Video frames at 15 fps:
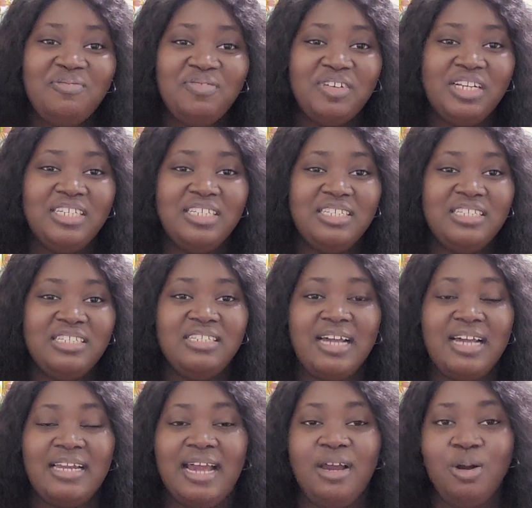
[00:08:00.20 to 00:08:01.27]
you for listening,
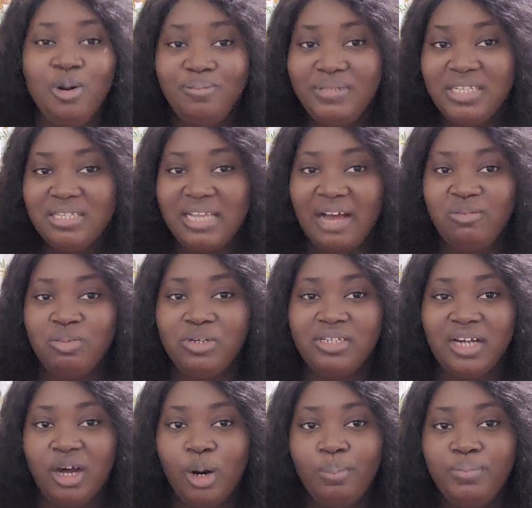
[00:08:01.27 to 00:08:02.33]
and I hope this will
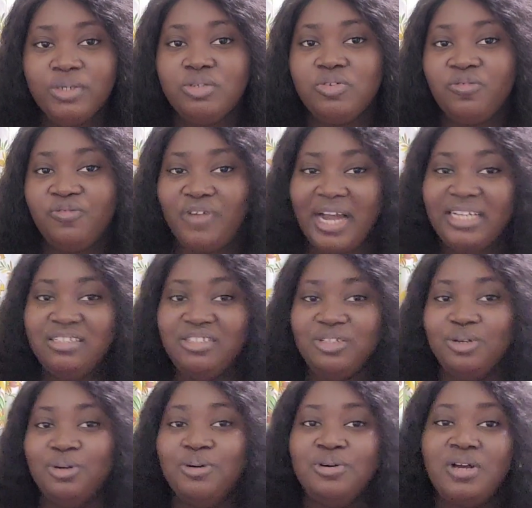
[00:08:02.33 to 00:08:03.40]
help you to find
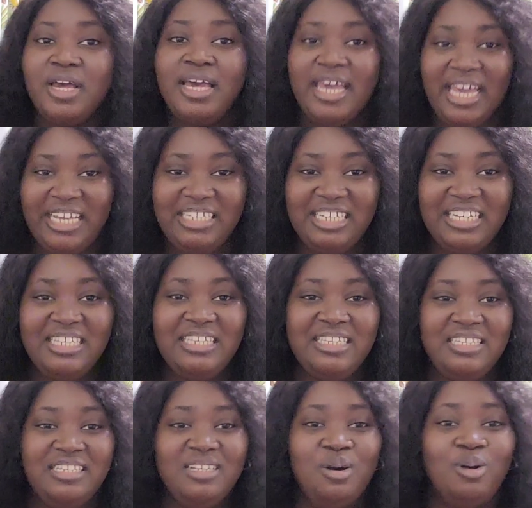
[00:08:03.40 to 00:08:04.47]
your
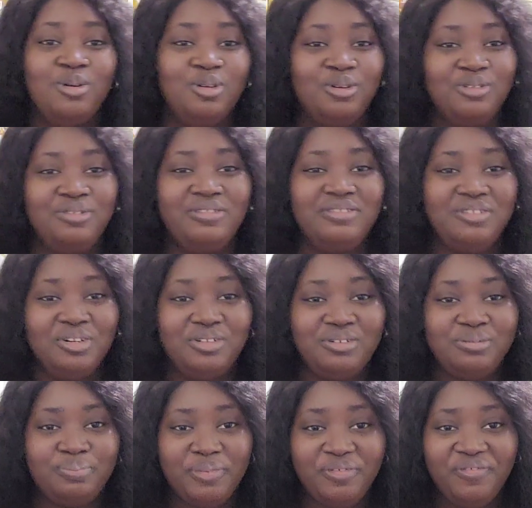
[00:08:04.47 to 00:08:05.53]
agency or your
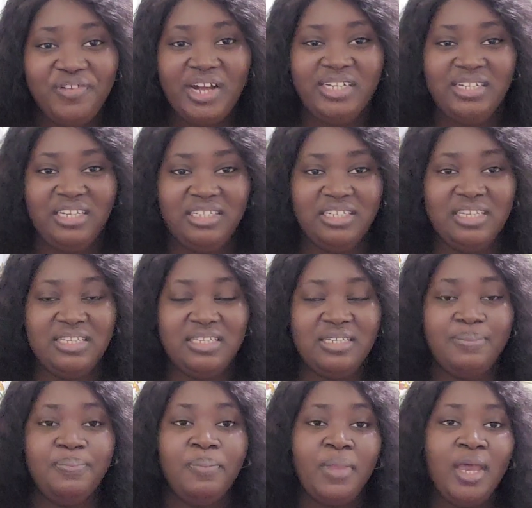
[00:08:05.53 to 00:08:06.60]
preferred
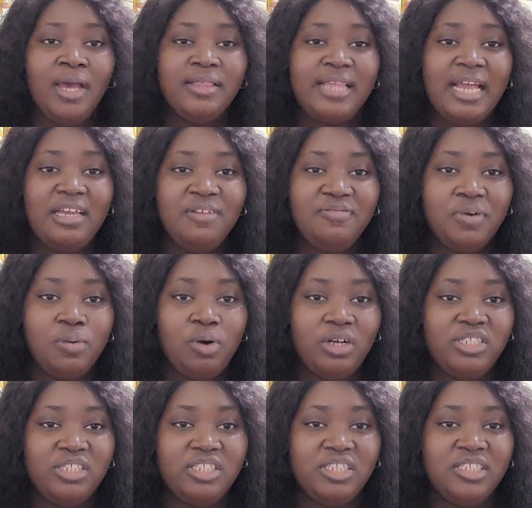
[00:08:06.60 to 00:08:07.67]
agency. Thank you for
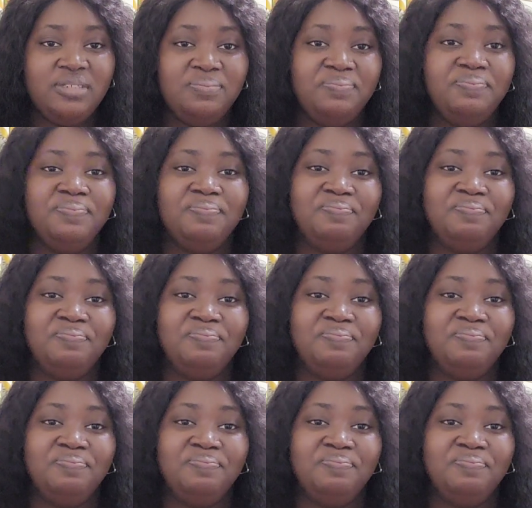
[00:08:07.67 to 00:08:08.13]
watching.